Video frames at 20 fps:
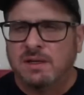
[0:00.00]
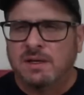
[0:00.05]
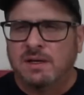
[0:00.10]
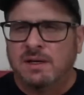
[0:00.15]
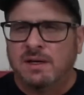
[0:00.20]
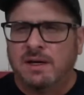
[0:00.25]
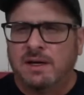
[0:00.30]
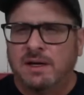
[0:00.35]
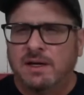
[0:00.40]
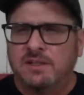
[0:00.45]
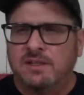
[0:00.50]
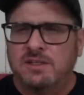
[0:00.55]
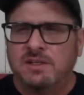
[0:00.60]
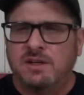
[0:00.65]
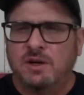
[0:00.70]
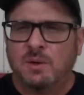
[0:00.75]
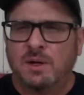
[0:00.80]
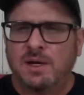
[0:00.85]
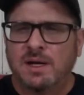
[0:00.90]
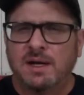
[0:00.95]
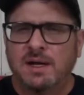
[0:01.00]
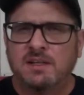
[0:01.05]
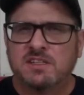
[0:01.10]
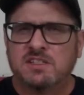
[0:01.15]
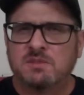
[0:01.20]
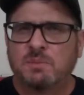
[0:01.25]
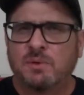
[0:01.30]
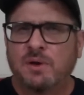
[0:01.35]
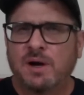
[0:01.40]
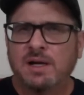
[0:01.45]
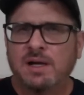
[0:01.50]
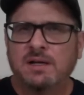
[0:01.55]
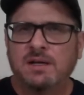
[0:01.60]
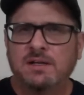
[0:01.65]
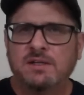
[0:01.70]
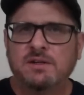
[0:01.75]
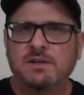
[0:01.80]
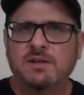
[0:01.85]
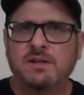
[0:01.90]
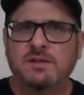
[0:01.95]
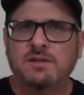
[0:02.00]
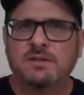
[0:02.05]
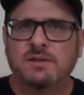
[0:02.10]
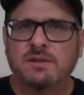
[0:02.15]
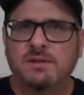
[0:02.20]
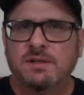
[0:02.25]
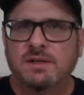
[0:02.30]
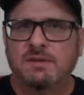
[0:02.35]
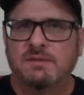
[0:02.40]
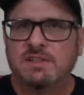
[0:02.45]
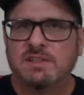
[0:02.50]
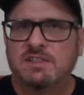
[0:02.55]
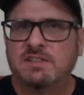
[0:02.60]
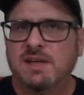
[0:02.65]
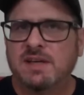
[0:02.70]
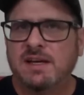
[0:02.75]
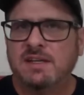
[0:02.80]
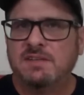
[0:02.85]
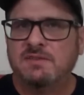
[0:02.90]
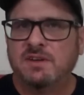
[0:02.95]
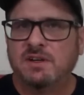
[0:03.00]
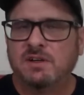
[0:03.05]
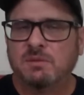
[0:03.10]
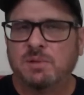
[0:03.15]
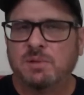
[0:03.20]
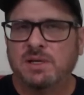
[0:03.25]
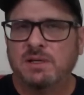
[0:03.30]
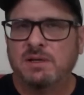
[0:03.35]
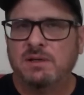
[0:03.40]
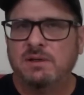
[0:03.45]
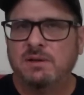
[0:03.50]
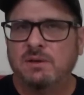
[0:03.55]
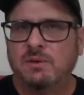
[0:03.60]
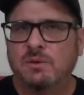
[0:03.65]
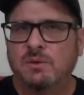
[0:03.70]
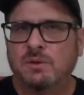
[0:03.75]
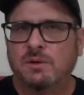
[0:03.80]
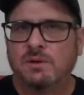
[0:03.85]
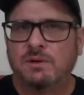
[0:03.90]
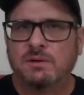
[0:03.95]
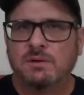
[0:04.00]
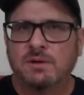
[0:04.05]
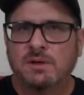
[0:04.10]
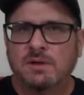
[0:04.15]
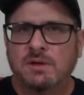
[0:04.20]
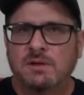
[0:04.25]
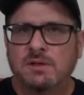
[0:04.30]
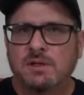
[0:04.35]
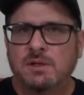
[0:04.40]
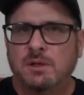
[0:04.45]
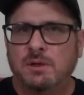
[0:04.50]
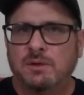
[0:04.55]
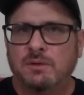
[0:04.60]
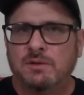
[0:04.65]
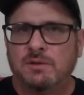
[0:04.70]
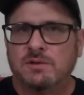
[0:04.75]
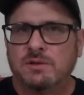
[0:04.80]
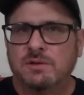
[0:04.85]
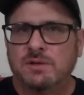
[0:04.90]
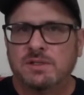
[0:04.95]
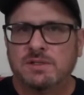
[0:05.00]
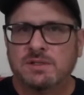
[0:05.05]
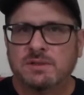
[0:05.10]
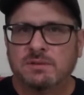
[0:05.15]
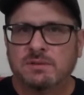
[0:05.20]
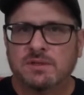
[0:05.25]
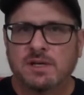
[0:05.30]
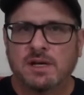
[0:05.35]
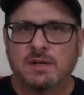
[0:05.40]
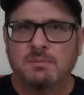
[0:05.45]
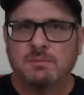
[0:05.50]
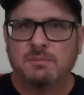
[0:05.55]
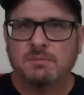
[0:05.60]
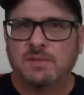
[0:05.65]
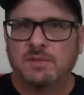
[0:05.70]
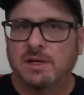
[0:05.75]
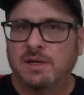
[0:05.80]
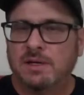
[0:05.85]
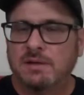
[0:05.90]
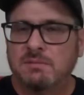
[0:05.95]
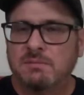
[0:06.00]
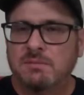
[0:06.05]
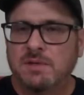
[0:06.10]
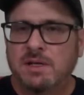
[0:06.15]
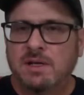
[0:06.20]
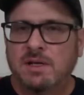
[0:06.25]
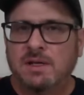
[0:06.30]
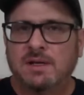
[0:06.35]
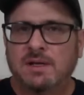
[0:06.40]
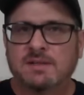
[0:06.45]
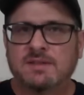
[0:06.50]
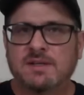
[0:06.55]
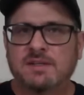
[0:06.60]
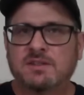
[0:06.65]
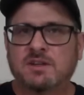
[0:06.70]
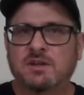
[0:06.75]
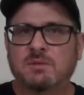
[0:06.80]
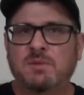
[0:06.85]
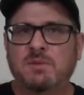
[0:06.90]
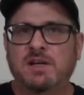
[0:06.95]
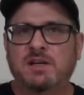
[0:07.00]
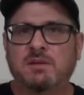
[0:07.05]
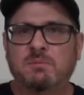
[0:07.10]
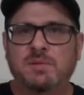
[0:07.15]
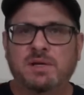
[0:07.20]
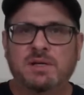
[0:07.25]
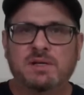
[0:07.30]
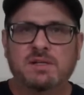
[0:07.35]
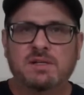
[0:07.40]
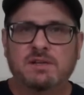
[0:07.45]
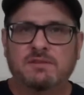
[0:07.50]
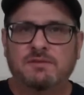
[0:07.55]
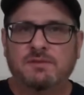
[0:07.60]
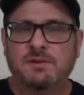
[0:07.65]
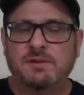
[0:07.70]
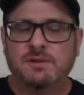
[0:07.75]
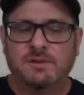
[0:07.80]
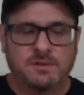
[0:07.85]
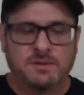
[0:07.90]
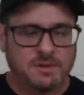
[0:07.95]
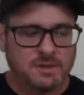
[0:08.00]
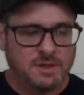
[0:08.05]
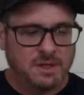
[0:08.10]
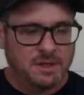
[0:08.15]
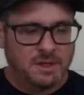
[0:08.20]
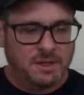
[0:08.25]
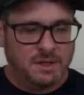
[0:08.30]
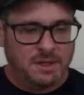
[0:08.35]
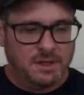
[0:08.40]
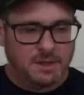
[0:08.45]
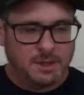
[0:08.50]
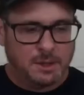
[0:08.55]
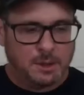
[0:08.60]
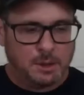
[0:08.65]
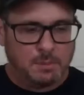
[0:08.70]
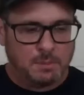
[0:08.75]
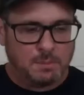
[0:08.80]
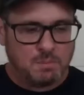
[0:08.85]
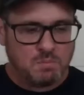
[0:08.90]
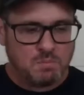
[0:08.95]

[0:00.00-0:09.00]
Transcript: uh, do you know what kind of spray gun you're using? If it's HVLP or you know the traditional type gun? because that's going to make a big difference. Um,